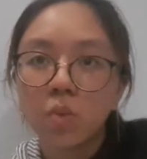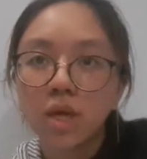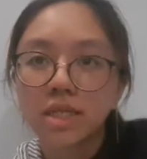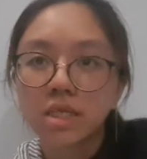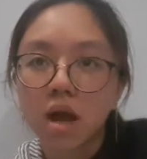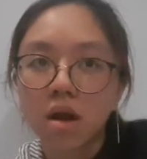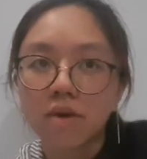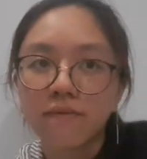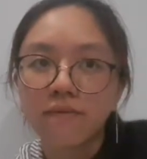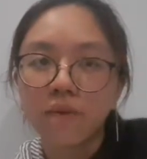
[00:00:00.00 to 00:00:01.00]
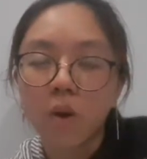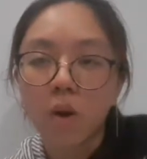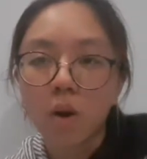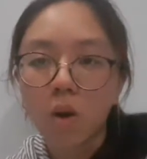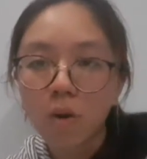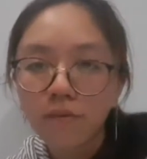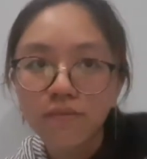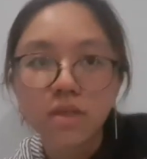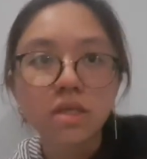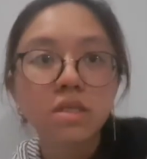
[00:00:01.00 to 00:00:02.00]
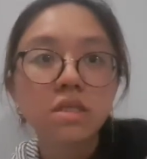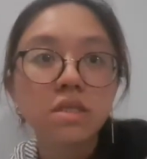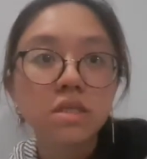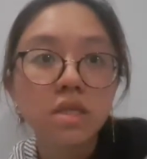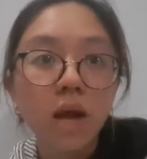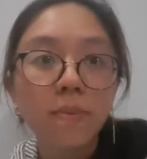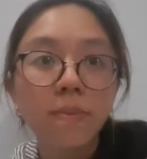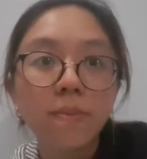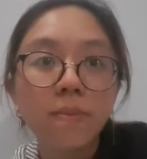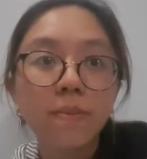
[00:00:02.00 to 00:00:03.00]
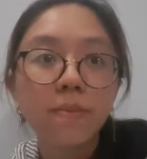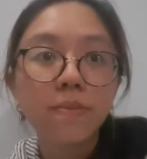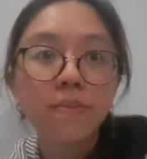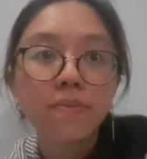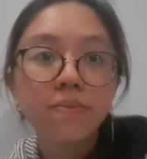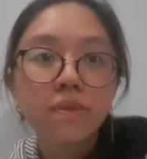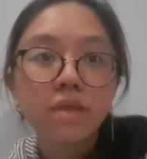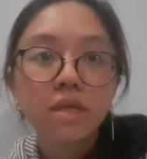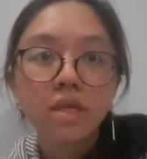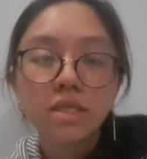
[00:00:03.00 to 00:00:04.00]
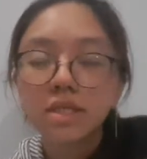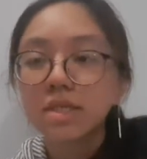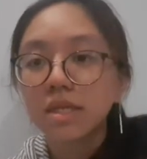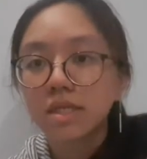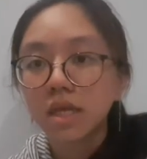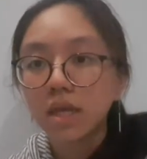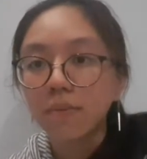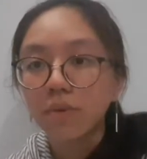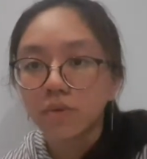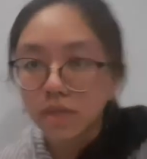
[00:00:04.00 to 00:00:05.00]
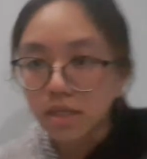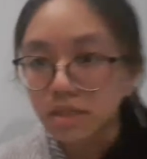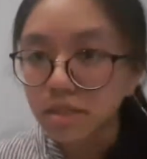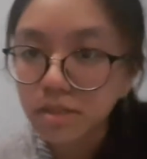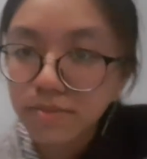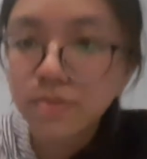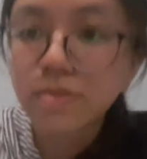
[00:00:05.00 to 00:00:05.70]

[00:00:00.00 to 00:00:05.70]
which are of the some synthetic importance.